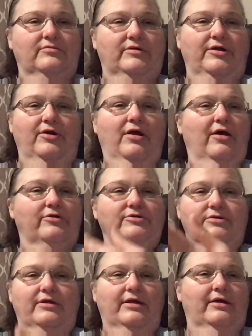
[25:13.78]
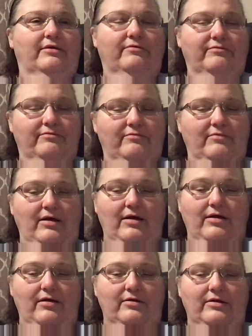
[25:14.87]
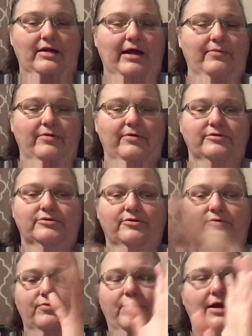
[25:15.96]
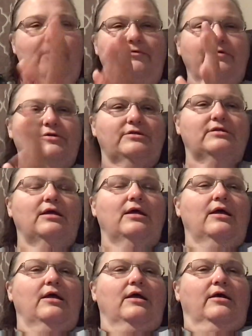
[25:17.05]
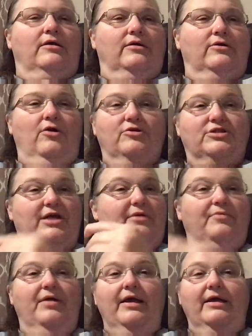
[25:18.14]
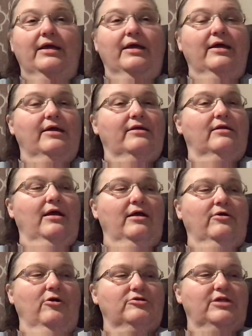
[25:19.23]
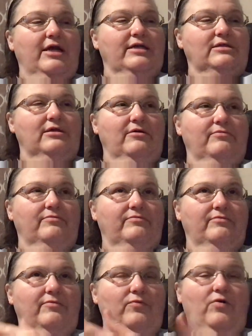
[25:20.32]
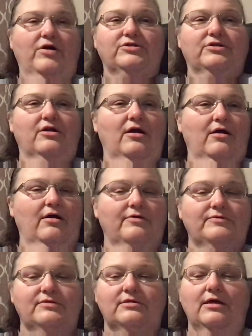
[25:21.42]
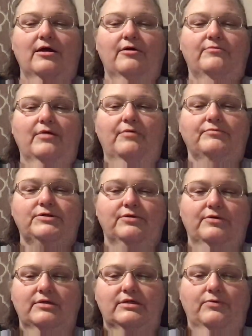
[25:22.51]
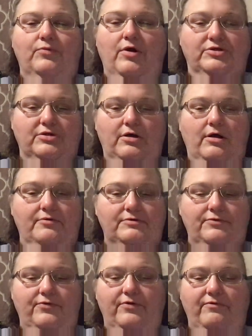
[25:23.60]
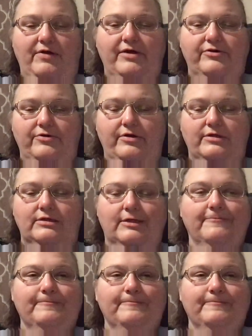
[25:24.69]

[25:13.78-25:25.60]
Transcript: your elderly neighbors or whatever. Just crochet a blanket, crochet some washcloths. I'm doing some washcloths for the veterans.